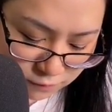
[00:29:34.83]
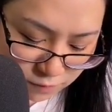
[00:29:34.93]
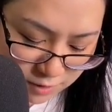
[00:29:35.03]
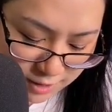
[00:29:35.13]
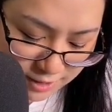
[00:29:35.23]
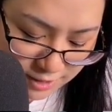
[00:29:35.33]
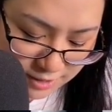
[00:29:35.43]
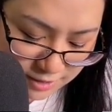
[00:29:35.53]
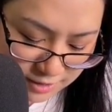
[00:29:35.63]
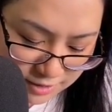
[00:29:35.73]
y
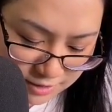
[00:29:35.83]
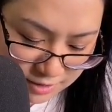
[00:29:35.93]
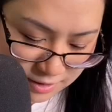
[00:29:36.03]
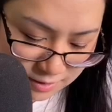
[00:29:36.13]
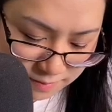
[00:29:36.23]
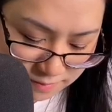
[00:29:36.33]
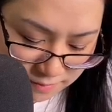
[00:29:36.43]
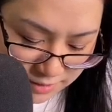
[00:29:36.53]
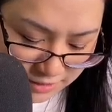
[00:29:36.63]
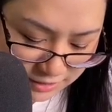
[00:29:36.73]

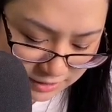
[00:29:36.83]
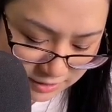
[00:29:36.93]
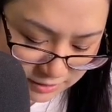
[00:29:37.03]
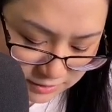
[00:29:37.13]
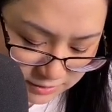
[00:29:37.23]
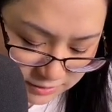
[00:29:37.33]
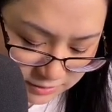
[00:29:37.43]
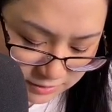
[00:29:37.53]
minus